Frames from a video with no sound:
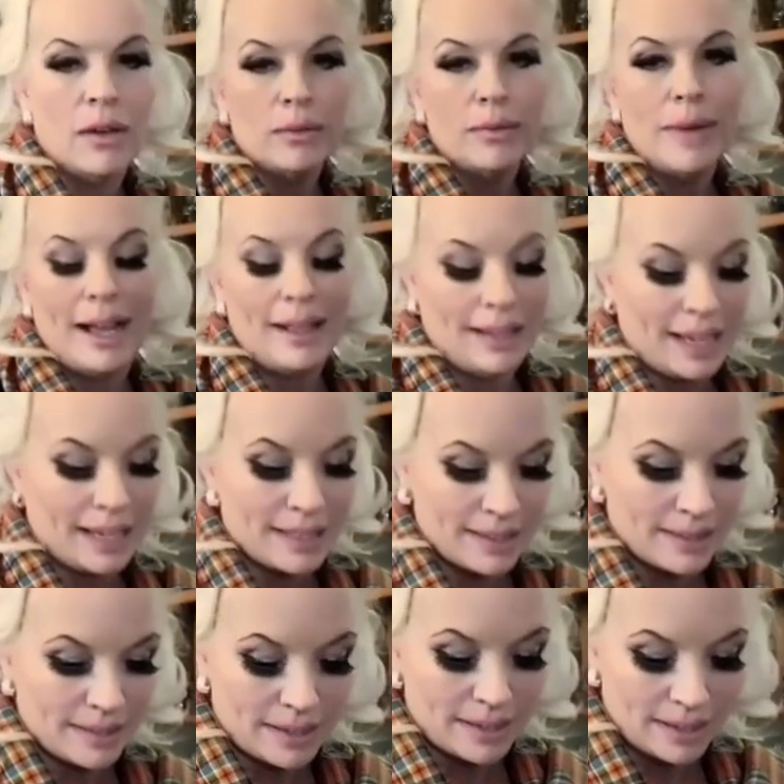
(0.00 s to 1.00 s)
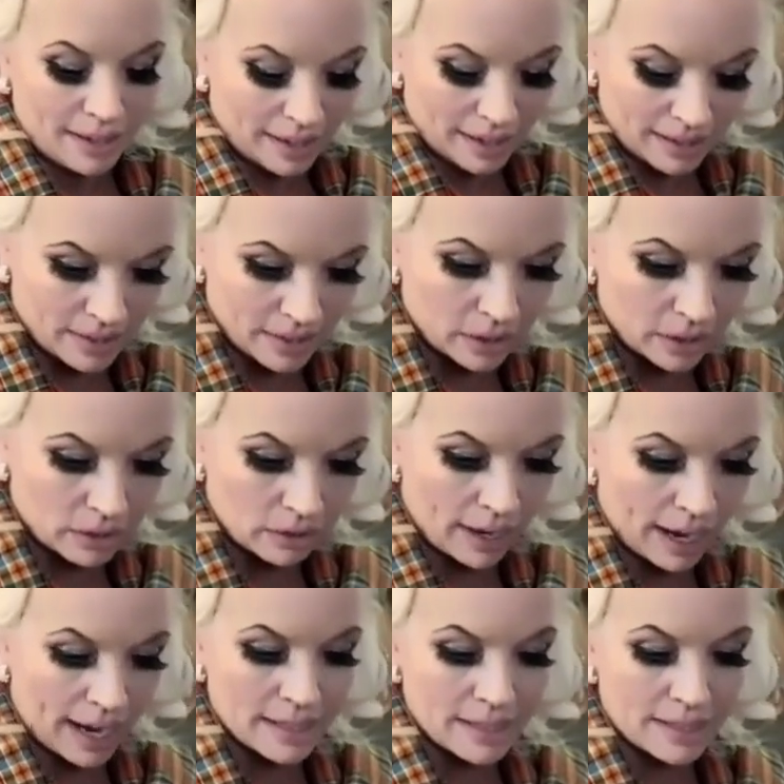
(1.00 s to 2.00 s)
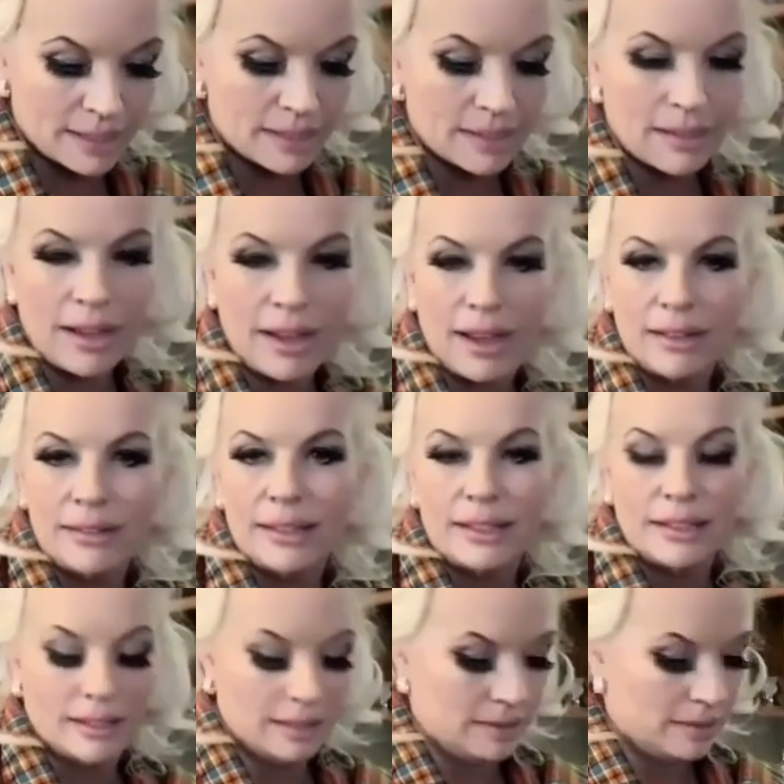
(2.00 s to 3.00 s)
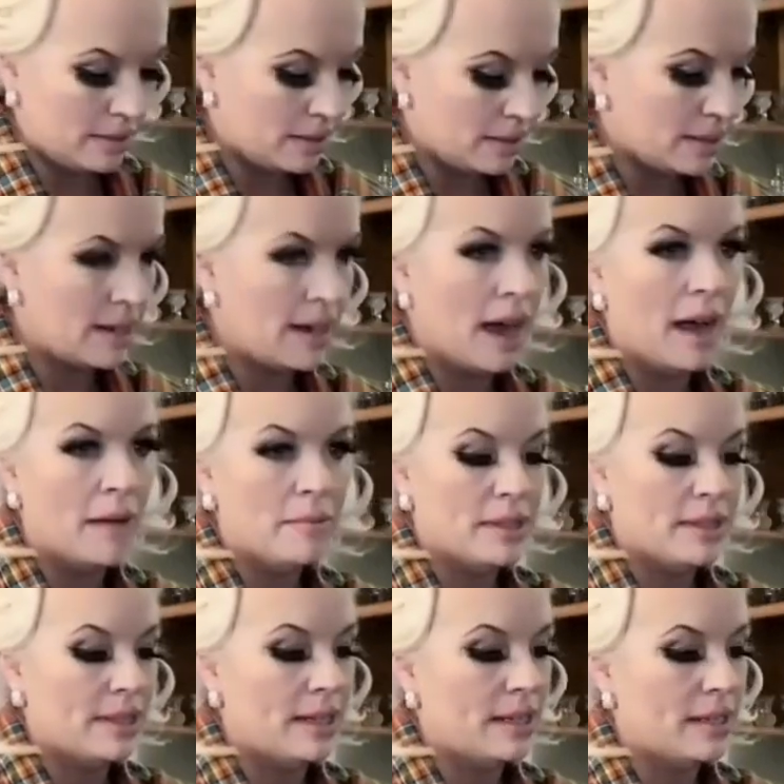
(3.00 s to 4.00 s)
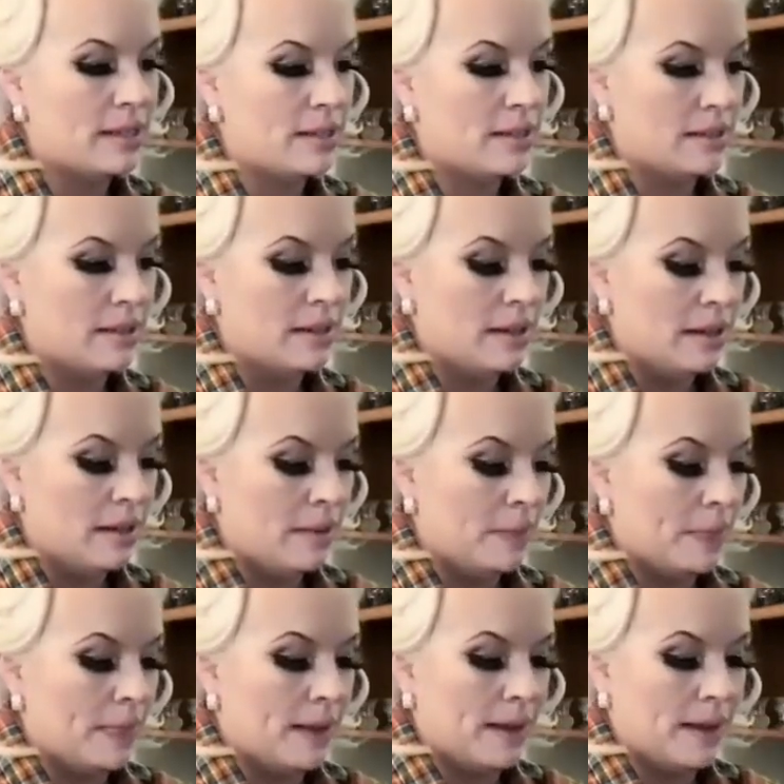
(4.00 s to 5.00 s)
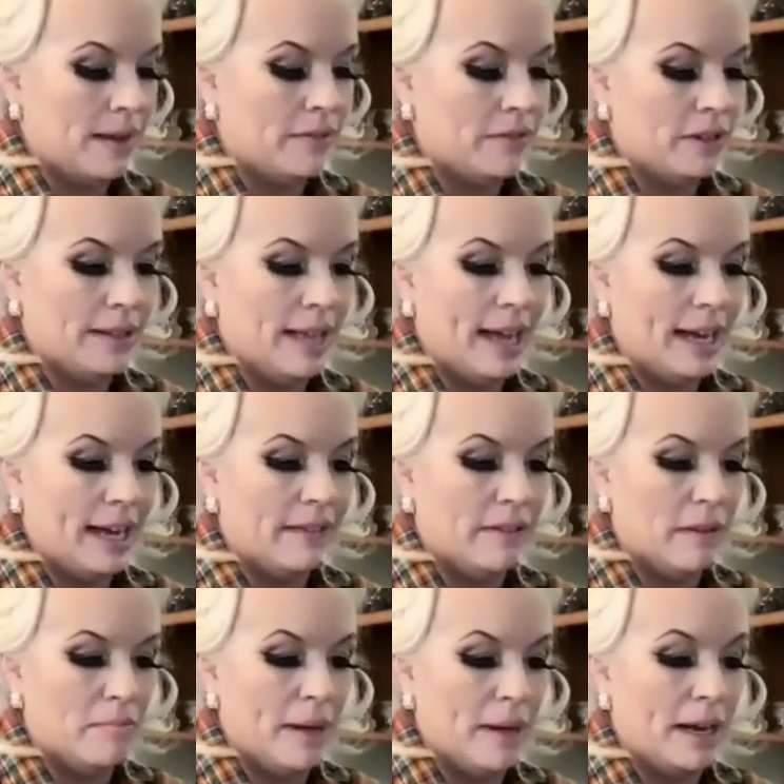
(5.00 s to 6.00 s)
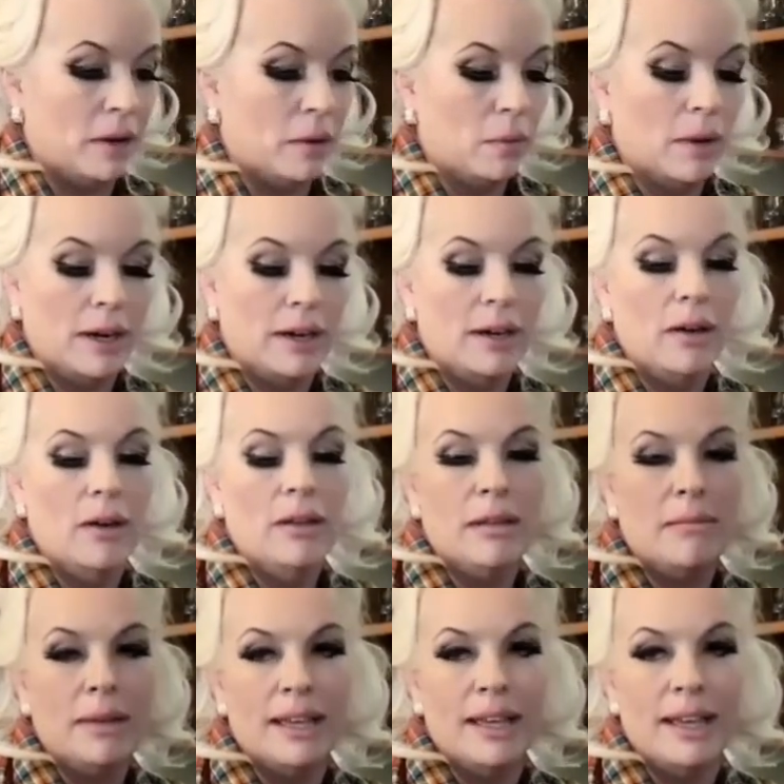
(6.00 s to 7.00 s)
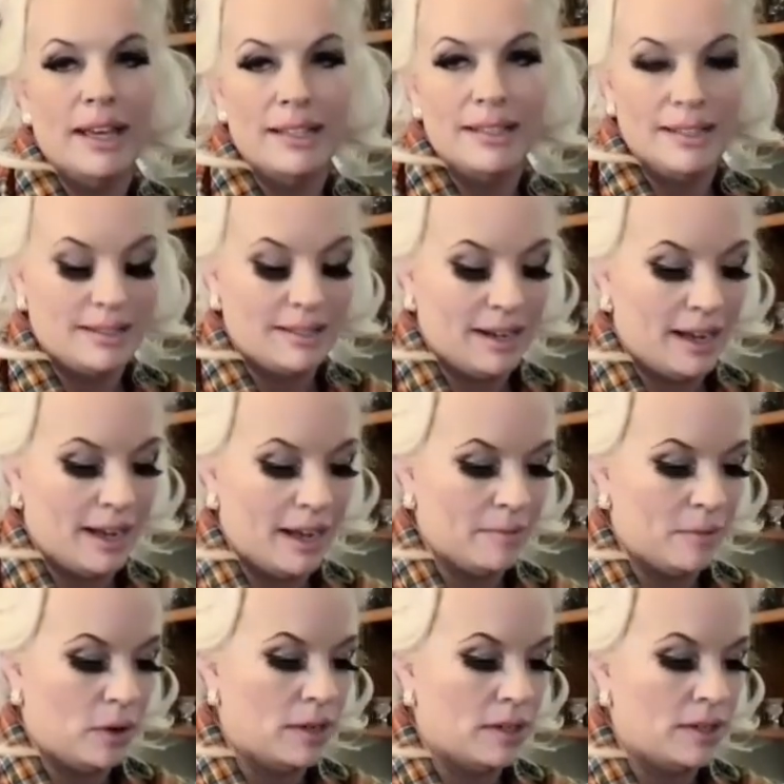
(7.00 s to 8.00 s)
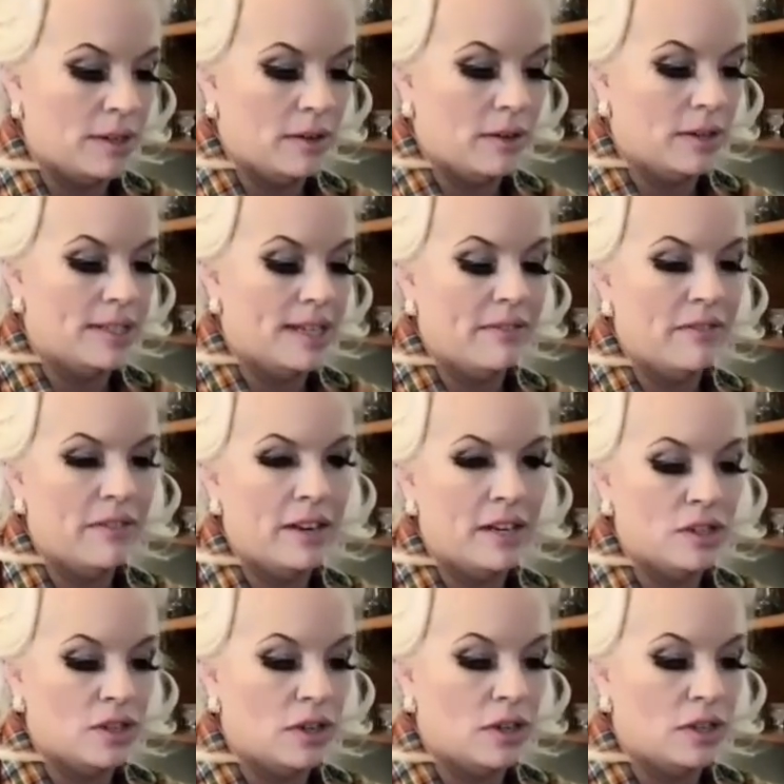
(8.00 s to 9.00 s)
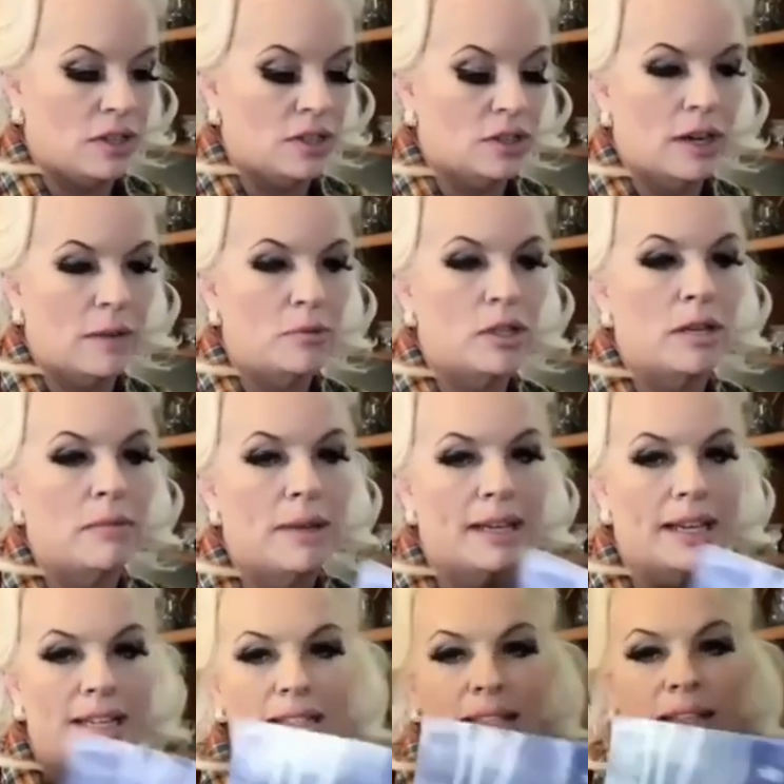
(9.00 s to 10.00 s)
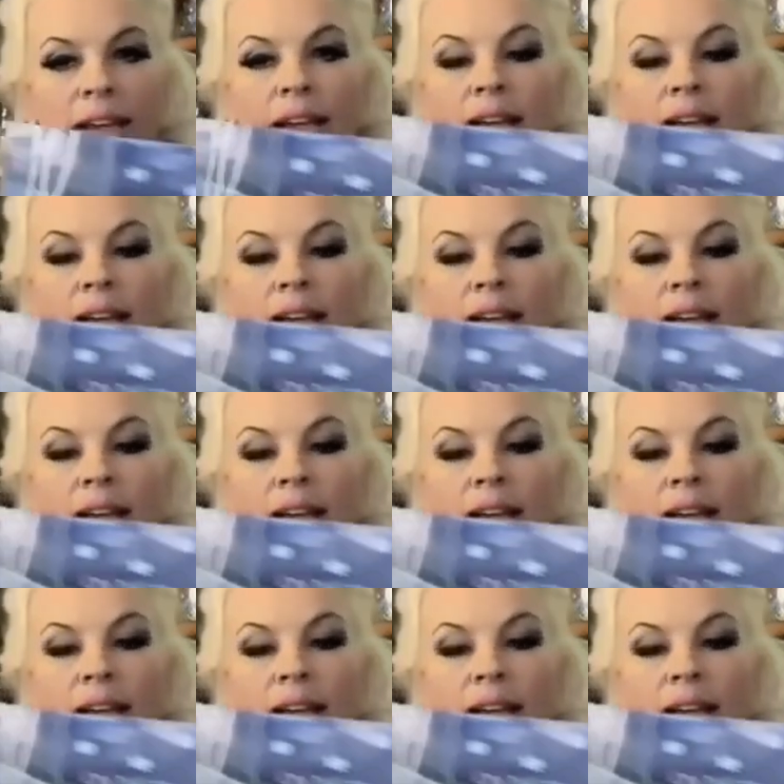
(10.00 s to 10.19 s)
Well, it's a great little synopsis, for lack of a better word, only because or definition or description, because